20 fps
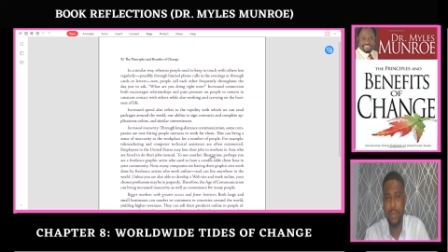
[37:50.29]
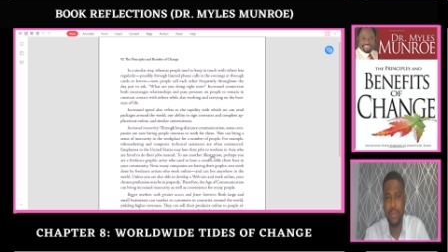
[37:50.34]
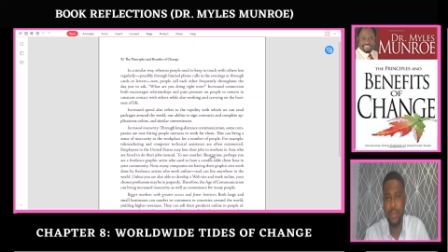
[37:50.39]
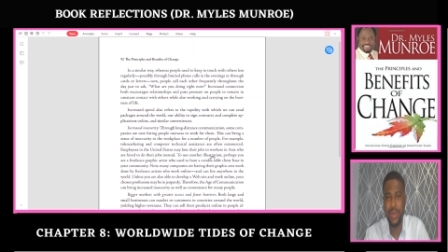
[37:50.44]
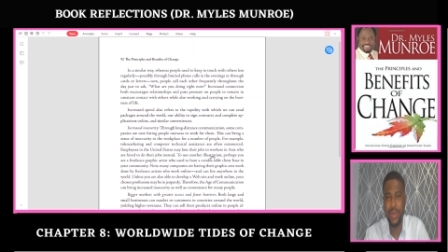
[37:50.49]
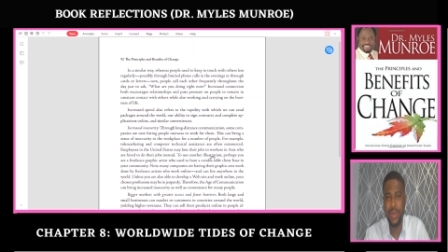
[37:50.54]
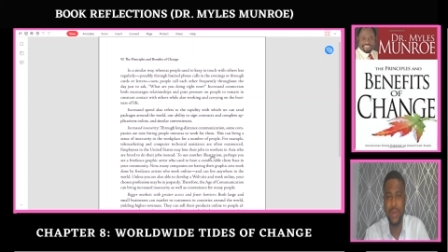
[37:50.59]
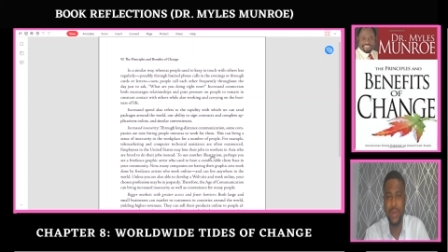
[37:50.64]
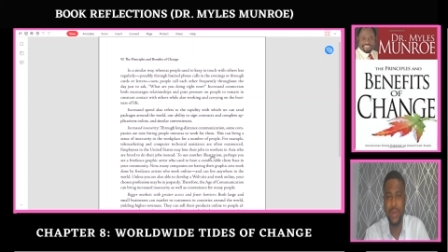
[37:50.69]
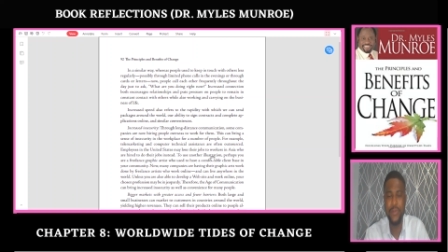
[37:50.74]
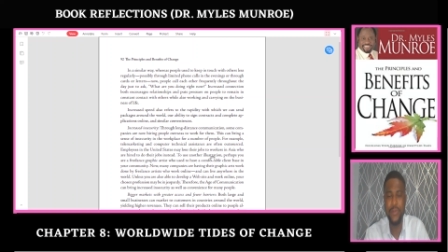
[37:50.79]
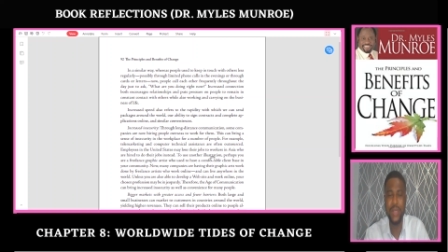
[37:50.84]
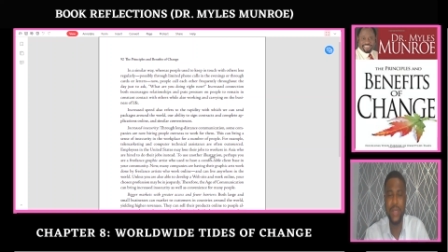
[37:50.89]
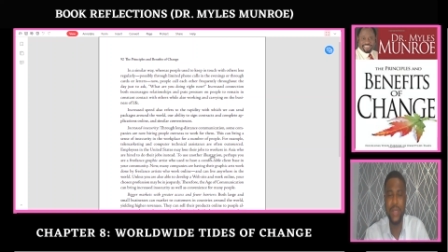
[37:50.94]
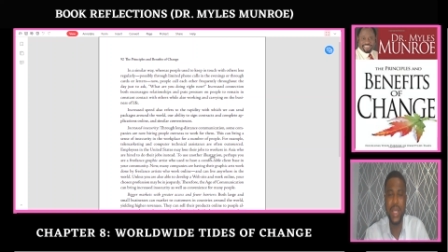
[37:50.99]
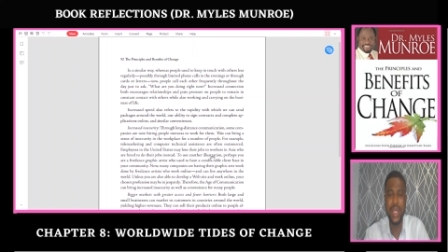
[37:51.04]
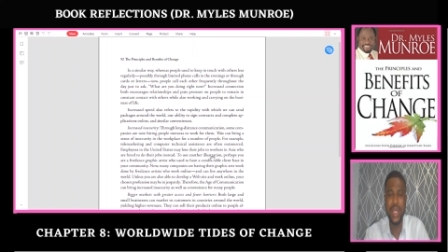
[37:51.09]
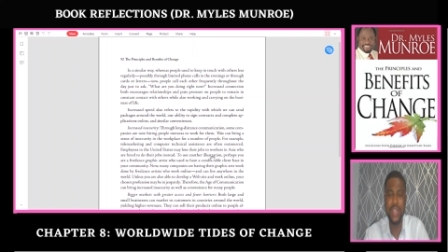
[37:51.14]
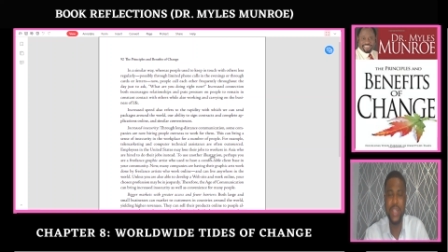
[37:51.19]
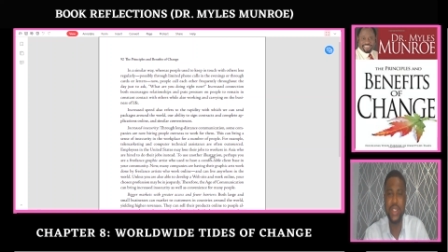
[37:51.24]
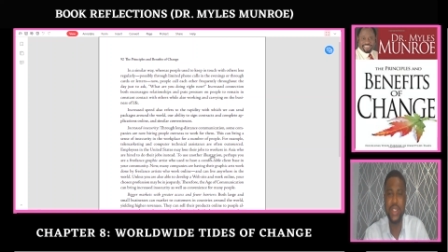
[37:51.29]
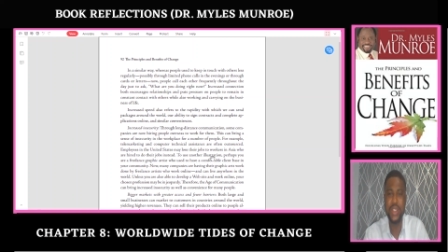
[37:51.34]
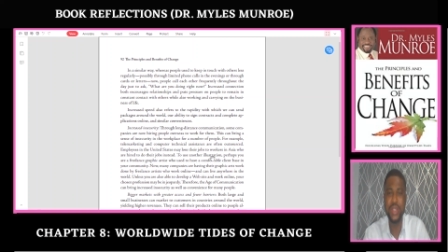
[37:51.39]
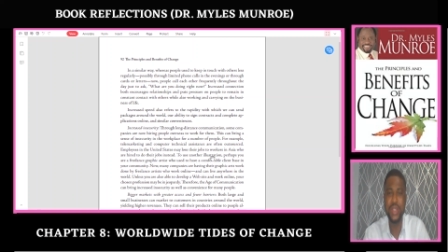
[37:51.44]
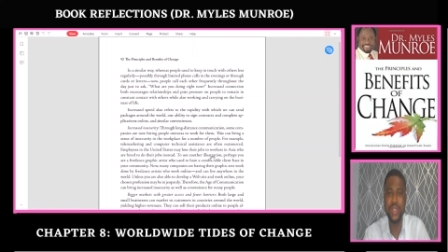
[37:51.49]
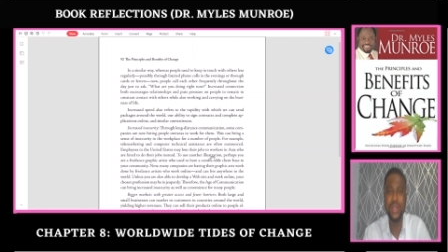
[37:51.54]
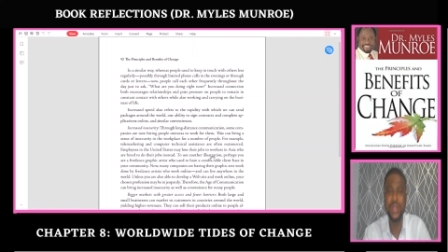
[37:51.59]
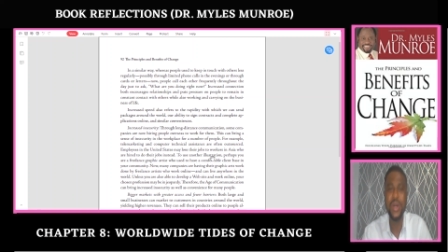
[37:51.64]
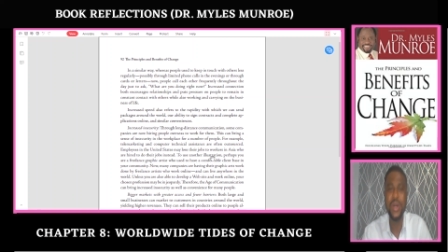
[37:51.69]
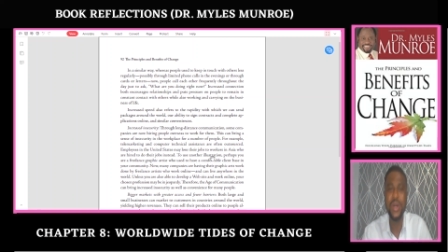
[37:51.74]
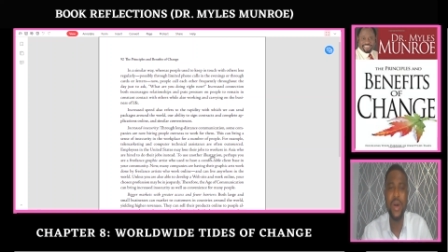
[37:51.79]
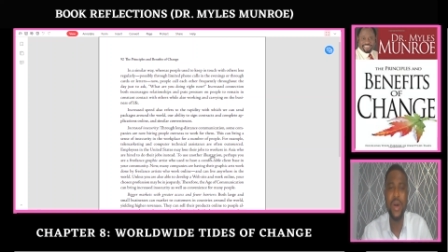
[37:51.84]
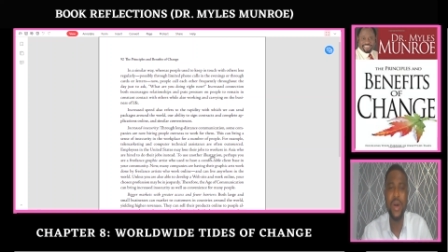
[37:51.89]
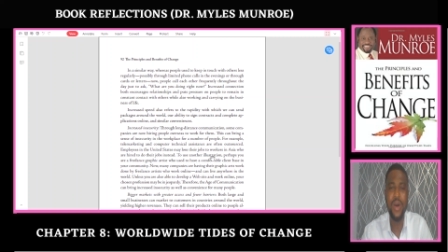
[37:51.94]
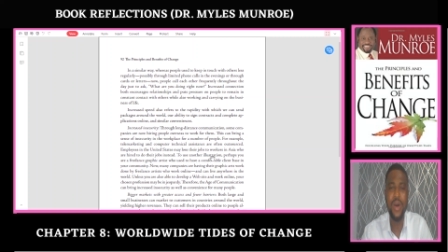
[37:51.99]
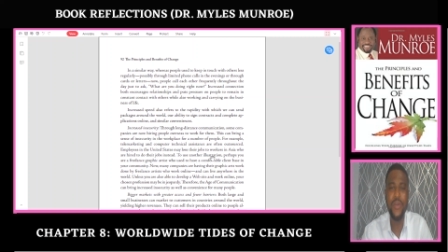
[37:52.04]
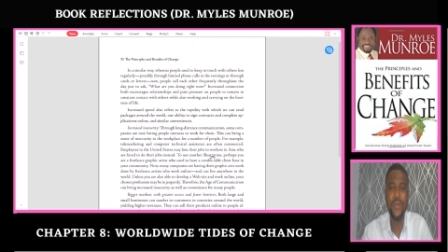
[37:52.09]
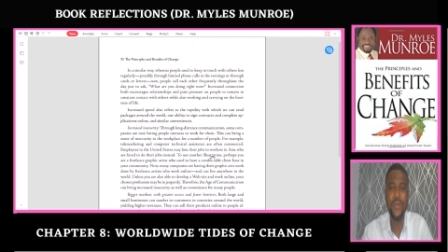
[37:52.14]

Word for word: proliferation of